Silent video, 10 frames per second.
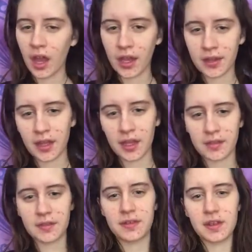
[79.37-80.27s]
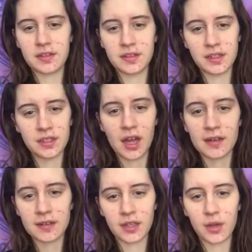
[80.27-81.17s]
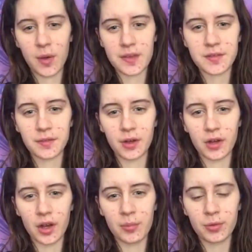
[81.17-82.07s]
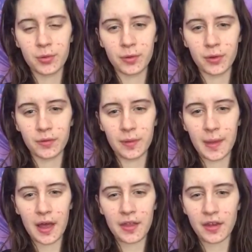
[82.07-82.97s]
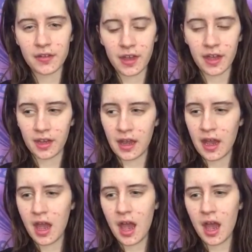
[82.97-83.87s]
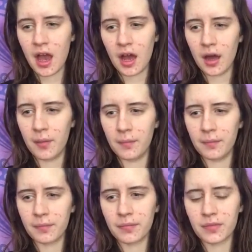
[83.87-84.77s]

it's this constant quest for approval from others, and um,